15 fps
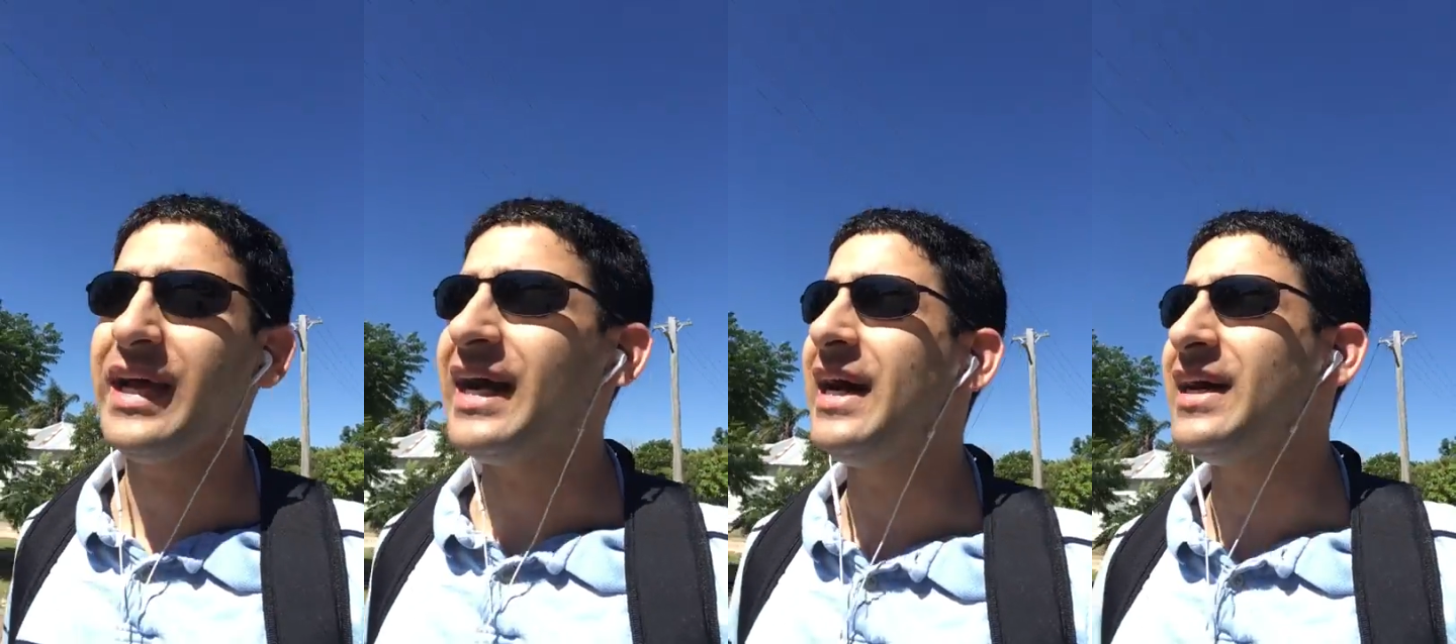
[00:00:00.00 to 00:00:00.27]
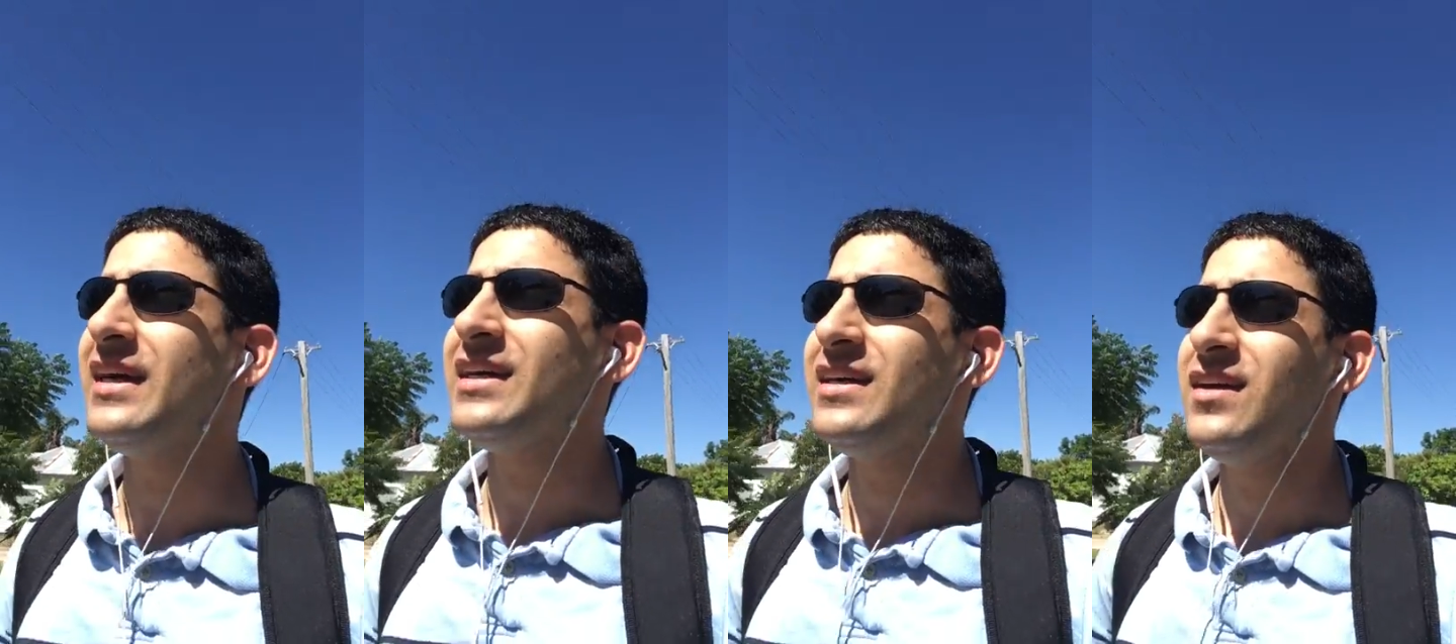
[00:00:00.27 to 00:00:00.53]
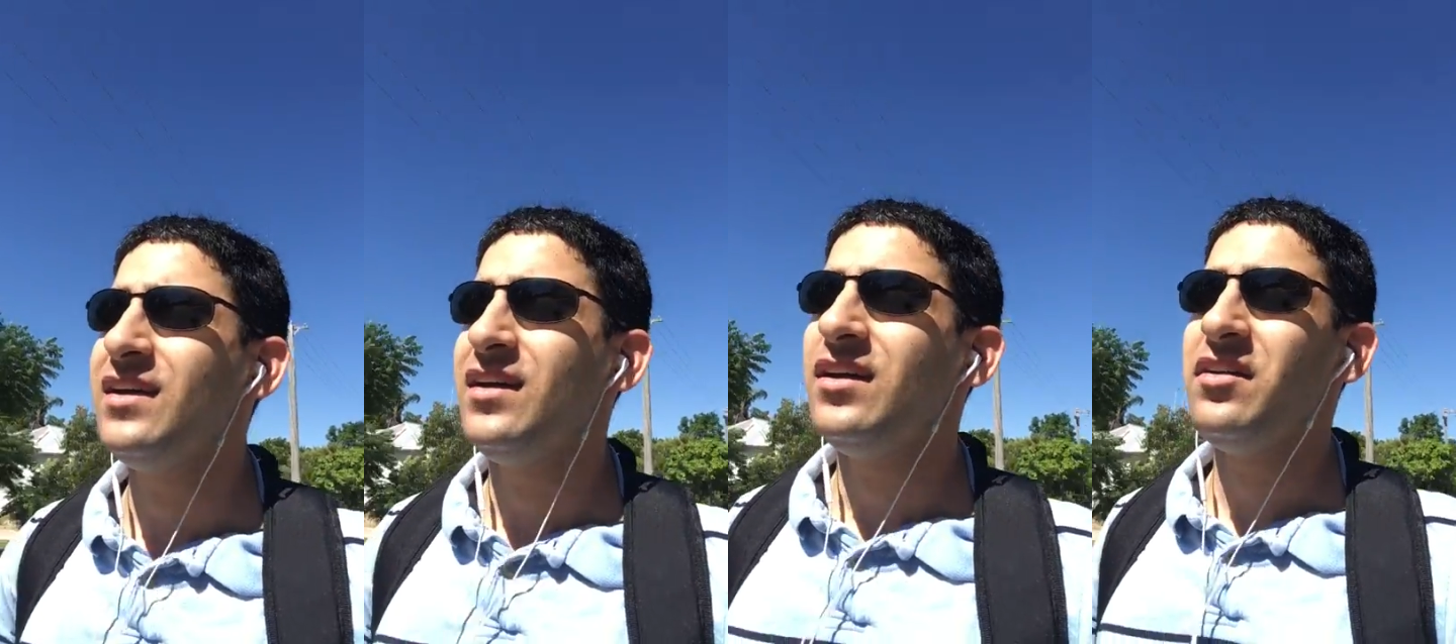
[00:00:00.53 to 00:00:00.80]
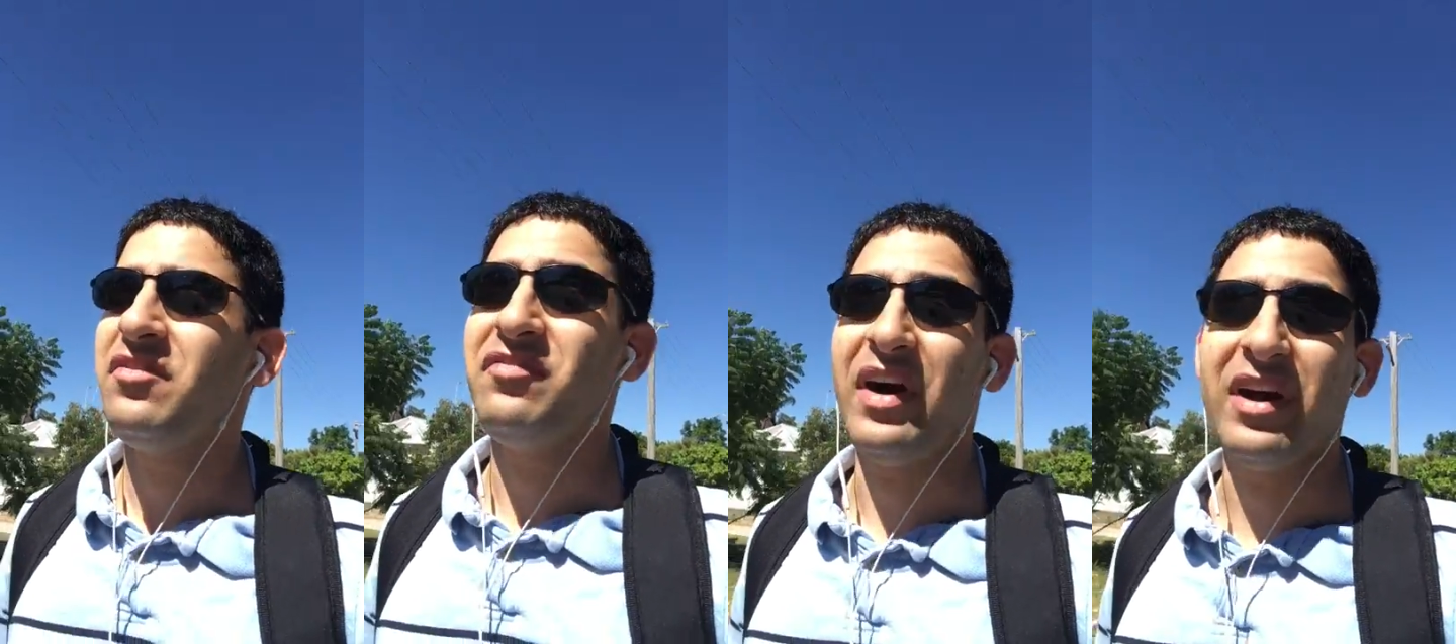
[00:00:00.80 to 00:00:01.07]
uh,
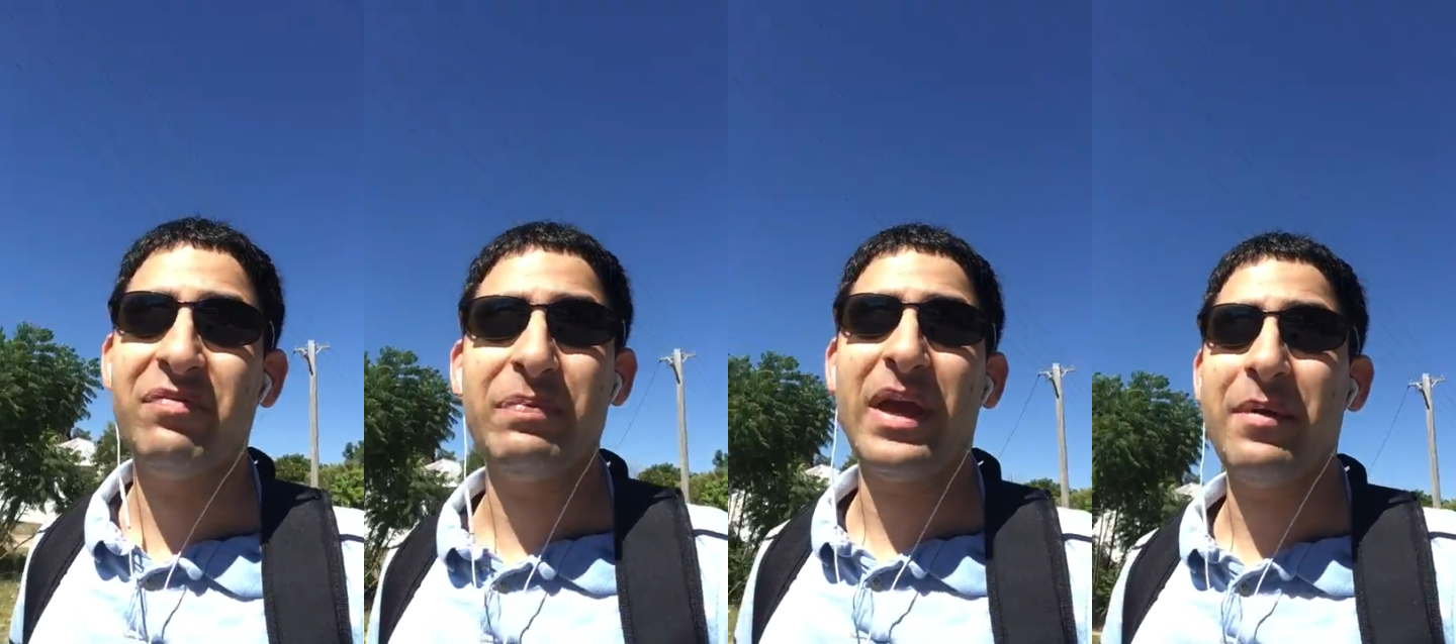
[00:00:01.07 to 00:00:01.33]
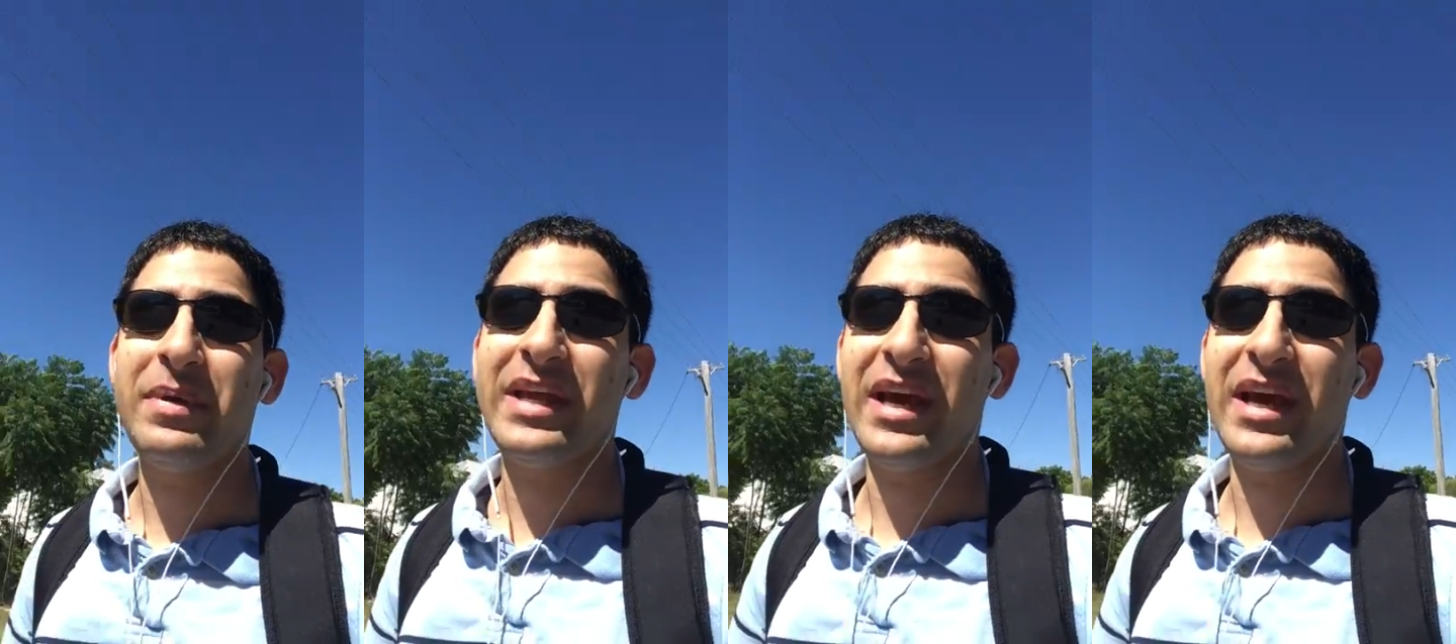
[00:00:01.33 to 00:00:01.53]
5 p.m.